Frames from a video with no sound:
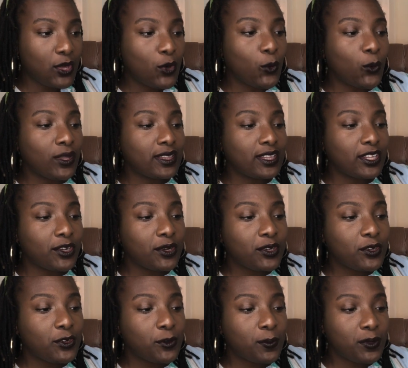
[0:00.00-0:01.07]
With
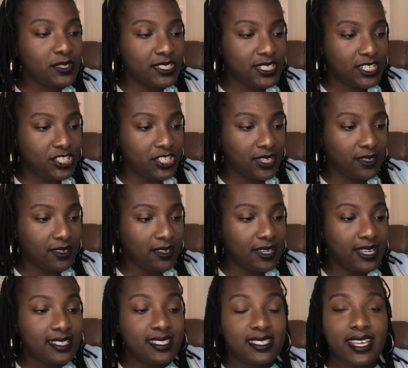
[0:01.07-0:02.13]
lyrical precision,
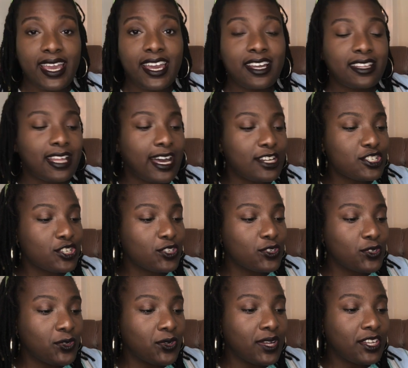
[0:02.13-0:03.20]

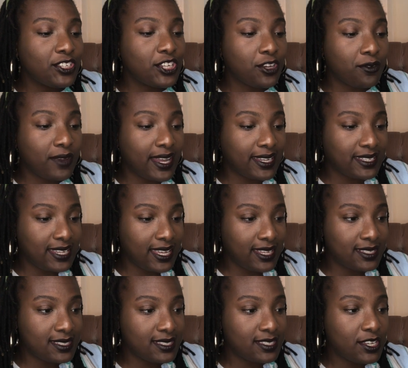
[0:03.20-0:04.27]
psychological
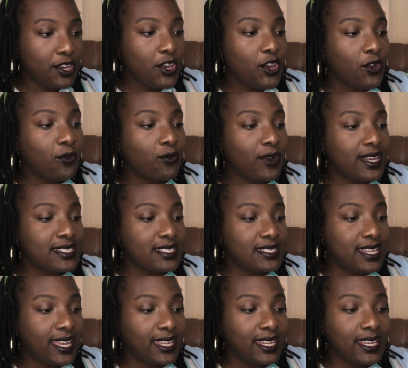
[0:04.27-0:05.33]
directness,
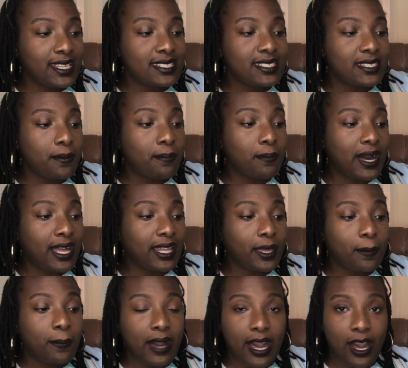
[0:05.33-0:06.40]
resonating
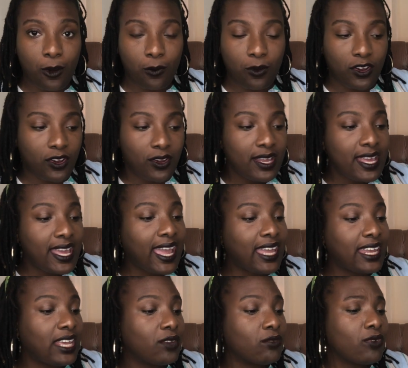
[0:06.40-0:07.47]
symbolic power,
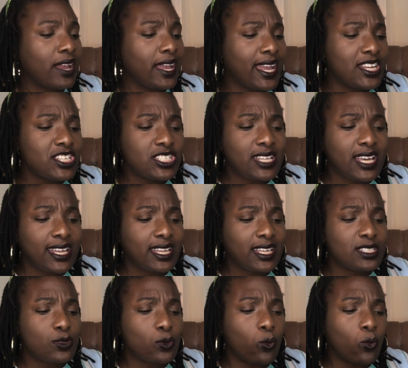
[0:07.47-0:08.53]
and a rage that
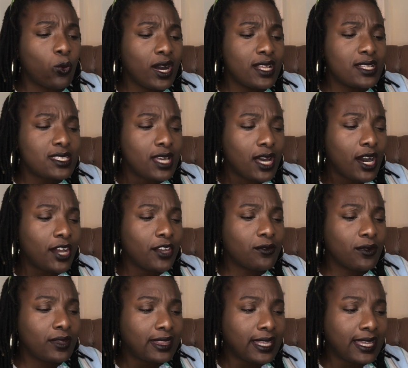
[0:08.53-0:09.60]
is once
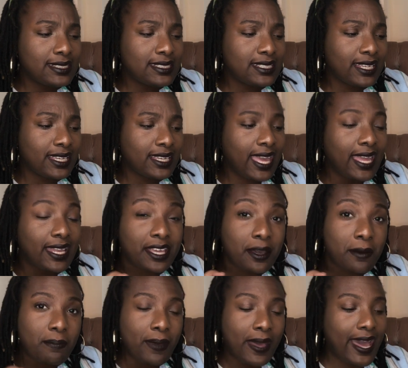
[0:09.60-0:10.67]
unrelenting and
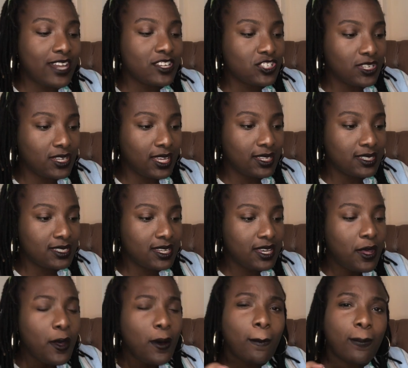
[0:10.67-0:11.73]
compassionate,
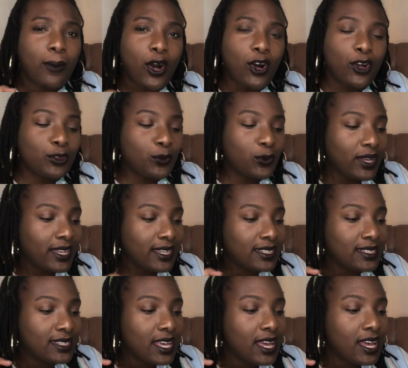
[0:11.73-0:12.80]

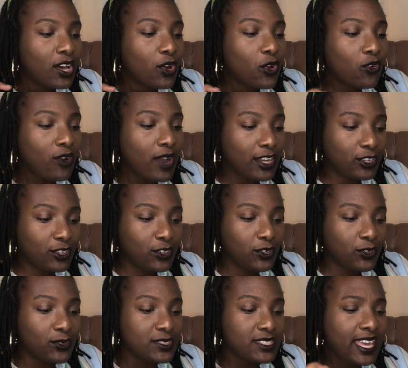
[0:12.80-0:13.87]
Baldwin
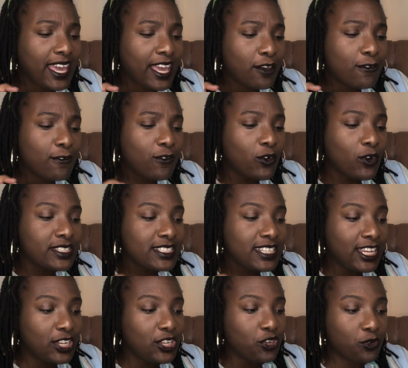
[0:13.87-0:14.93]
chronicles a
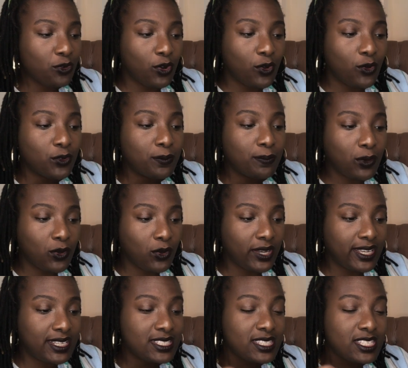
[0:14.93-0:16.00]
fourteen-year-old
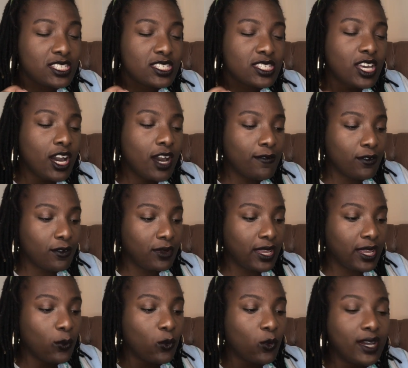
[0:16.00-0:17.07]
boy's
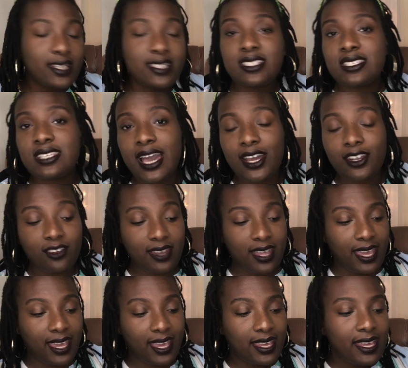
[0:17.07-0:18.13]
discovery one
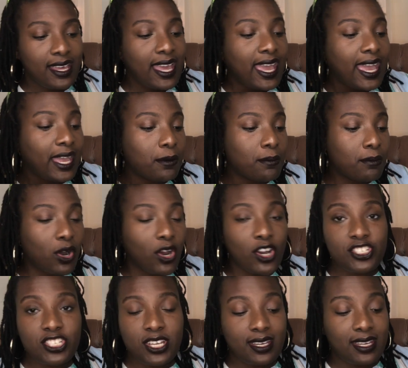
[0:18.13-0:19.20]
Saturday in
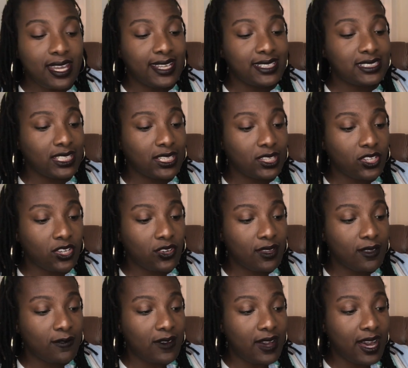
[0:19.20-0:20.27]
March nineteen
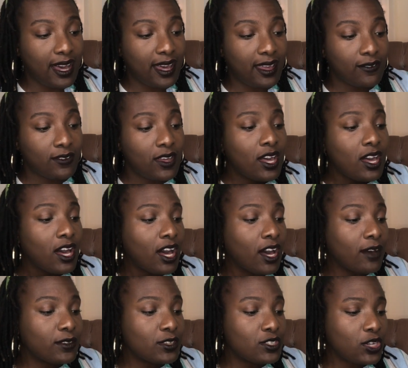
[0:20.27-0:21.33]
thirty-five
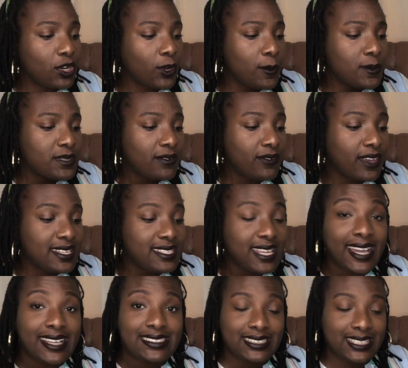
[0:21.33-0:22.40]
of the terms of his
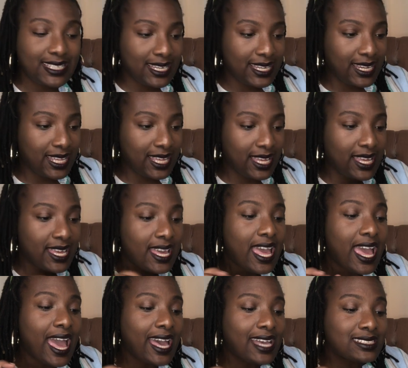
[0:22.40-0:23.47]
identity
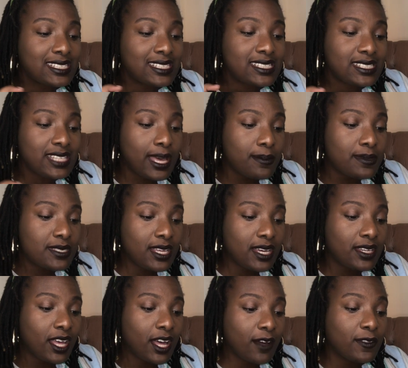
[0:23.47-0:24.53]
as the
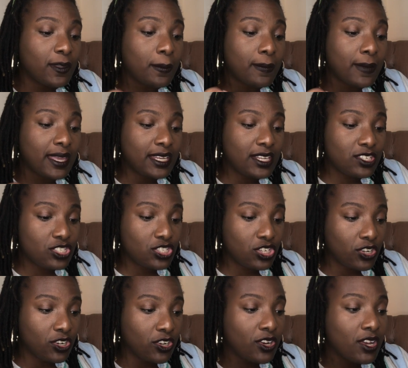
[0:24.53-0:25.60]
stepson of the
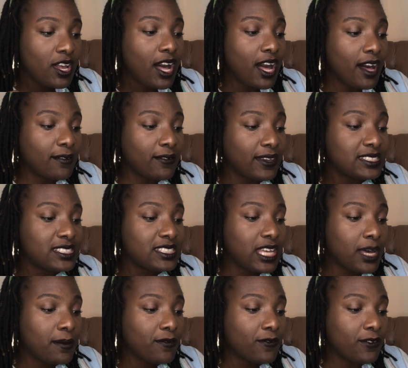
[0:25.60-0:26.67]
minister of a
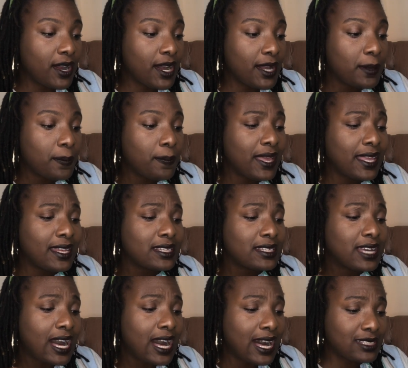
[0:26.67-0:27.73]
stepfront
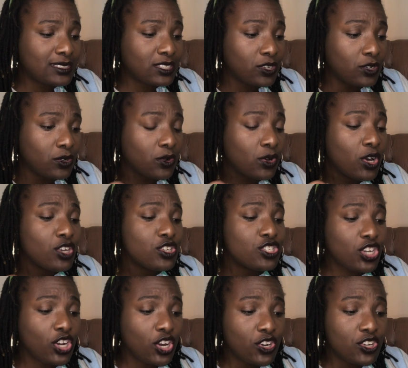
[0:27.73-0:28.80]
Pentecostal
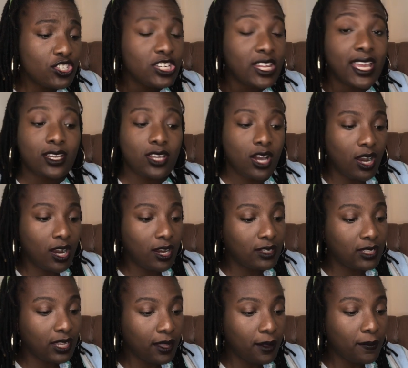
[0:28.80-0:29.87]
church in
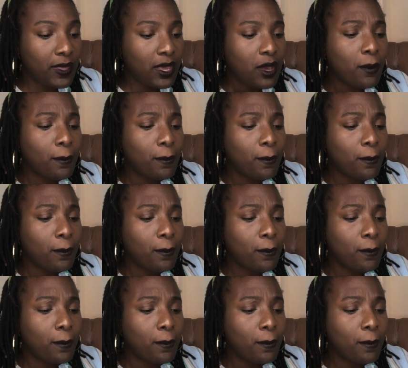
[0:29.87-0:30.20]
Harlem.